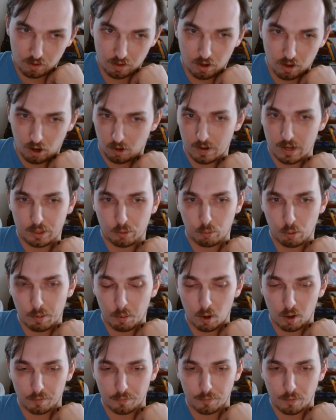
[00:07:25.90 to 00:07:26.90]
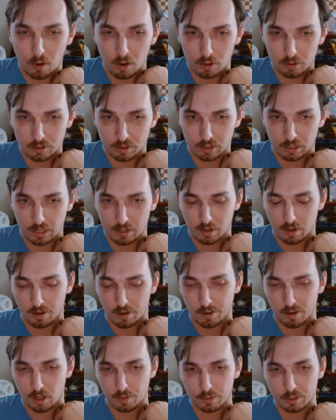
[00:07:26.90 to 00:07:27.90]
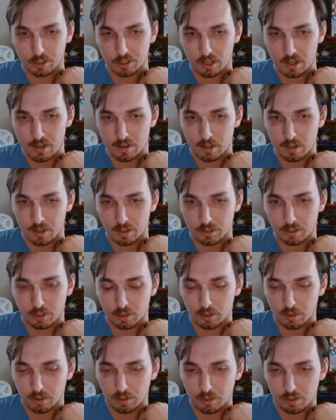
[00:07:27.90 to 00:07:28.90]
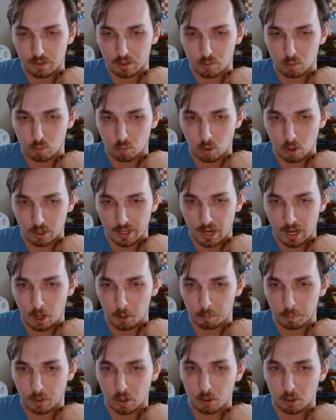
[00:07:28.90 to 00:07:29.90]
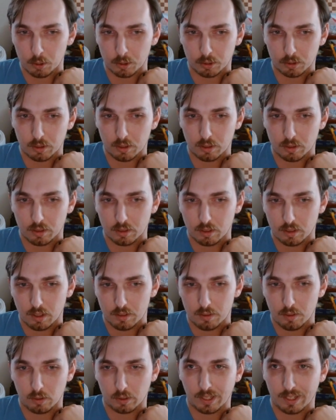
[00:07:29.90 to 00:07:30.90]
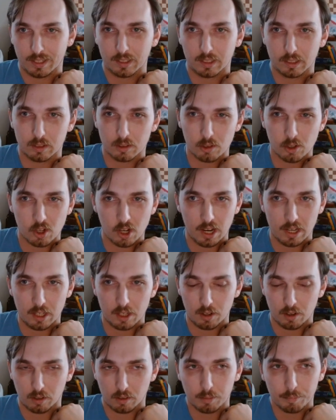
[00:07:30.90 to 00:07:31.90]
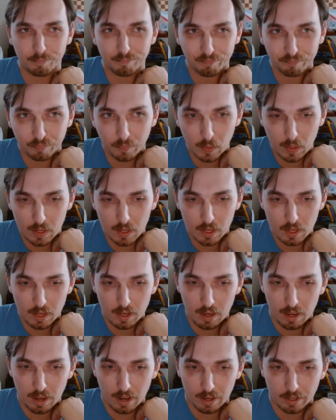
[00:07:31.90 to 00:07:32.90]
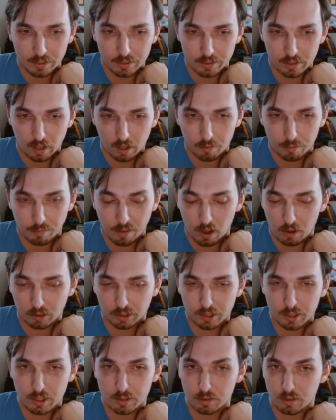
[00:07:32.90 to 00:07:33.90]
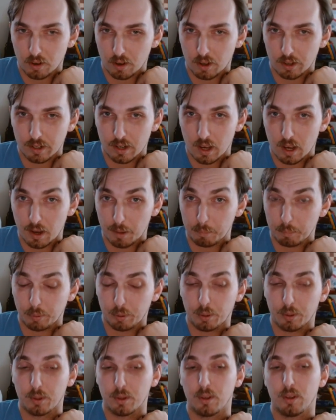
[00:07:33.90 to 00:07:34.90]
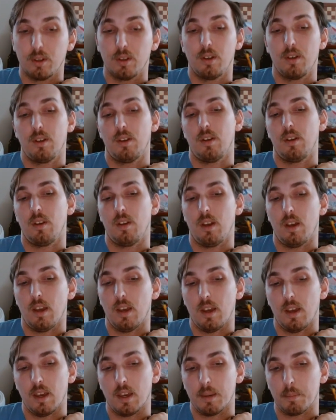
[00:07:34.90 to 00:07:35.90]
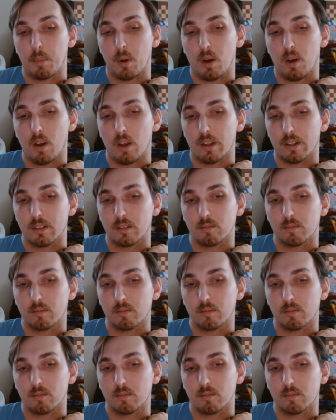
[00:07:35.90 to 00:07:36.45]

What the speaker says: Alright, 3 pawn falls, and all of a sudden this rook outpost is looking a little shakier, and Falcon has gone up a pawn.